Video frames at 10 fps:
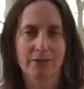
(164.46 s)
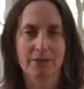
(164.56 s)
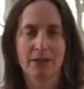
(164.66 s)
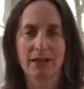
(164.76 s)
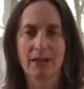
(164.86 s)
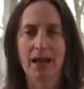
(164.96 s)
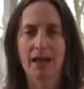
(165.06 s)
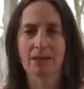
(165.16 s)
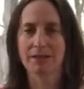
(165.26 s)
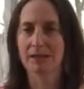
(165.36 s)
Feel
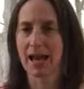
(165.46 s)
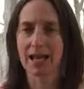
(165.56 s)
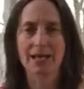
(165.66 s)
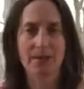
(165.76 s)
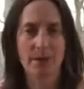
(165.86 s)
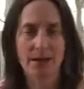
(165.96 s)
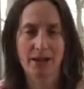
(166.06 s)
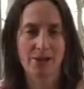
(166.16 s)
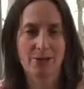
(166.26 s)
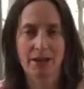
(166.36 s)
how sad it's making
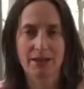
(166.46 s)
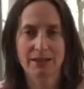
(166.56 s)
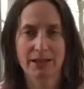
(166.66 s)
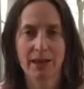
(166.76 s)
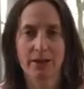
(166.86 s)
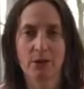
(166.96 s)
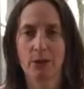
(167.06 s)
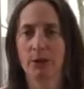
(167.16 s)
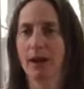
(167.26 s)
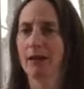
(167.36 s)
you that it's there,
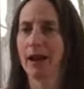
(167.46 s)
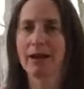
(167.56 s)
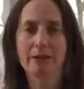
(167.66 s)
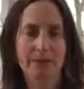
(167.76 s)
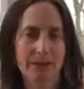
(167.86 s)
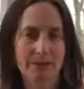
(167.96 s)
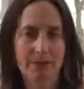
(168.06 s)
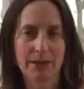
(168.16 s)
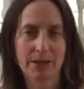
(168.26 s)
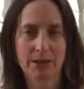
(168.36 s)
or how angry it's
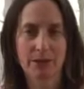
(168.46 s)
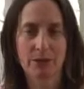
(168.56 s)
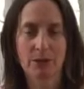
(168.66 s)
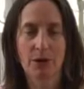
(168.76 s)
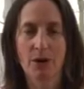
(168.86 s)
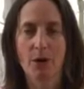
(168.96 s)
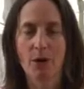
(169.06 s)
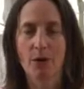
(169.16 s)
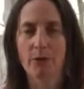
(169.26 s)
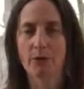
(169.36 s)
making you,
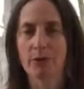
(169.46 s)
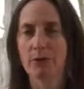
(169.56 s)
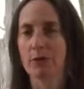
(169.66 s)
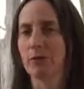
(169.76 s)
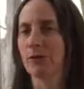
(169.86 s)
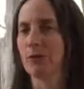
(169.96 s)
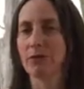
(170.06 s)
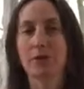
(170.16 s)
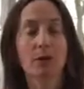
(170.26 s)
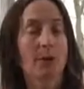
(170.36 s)
or
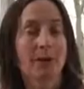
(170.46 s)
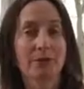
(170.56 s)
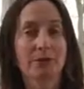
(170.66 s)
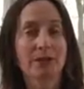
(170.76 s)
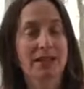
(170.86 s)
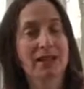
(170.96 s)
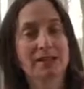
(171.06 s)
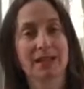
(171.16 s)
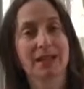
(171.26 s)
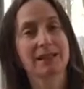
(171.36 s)
feel whatever it is
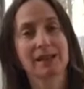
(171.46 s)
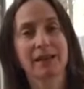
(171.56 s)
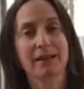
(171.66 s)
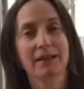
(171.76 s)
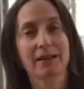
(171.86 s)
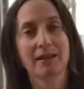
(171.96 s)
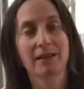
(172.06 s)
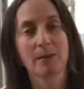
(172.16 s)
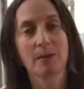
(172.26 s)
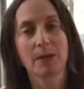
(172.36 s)
that's there.
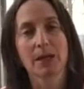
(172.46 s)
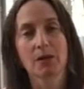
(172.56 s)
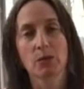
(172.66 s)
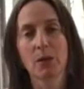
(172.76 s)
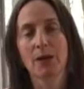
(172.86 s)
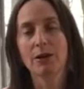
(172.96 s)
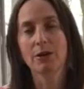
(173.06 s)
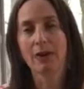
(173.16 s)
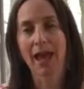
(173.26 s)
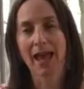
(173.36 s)
Because when
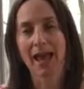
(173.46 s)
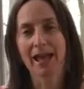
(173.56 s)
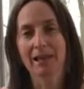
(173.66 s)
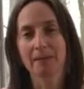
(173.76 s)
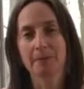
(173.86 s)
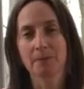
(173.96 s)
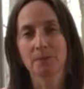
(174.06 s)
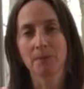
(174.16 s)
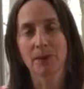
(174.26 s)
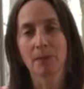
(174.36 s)
you can
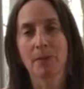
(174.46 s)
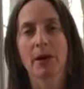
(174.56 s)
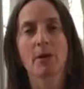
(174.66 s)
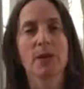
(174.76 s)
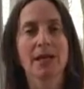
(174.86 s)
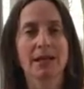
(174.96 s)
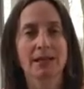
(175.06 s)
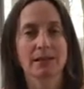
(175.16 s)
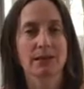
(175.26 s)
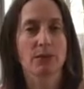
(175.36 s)
bear
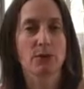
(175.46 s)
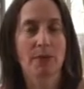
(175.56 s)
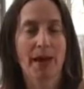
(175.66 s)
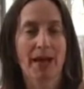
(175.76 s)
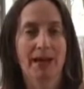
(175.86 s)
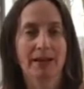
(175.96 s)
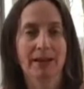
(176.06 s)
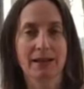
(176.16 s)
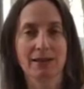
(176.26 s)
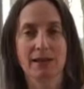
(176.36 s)
witness to the pain
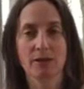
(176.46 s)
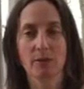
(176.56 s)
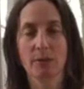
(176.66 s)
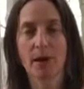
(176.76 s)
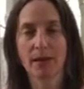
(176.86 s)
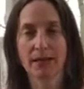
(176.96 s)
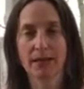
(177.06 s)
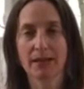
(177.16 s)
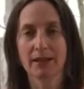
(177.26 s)
that's in your body,